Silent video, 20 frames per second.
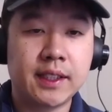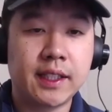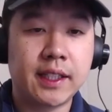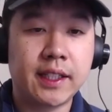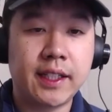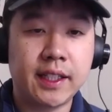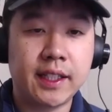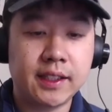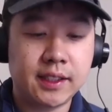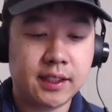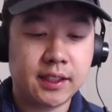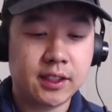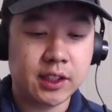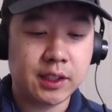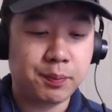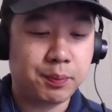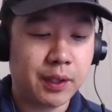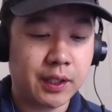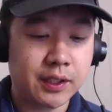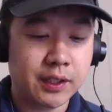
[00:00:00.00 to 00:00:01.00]
and I guess
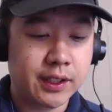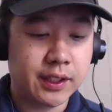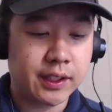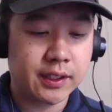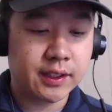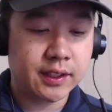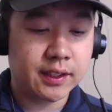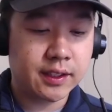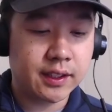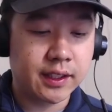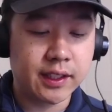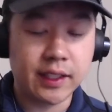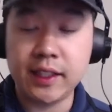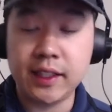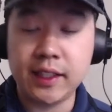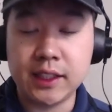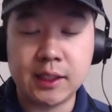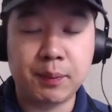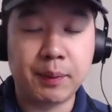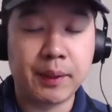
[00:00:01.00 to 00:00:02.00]
just projects in
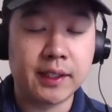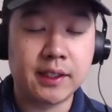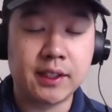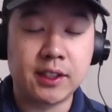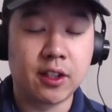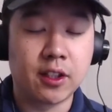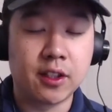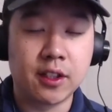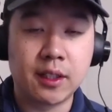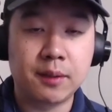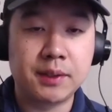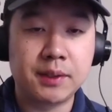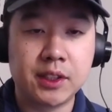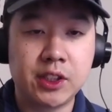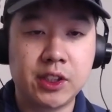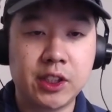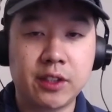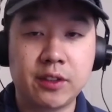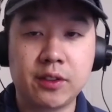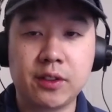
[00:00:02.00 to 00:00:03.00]
any space, startups in
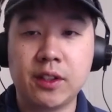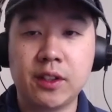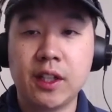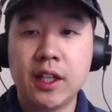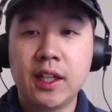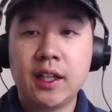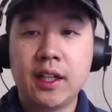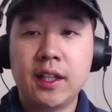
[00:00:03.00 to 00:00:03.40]
general,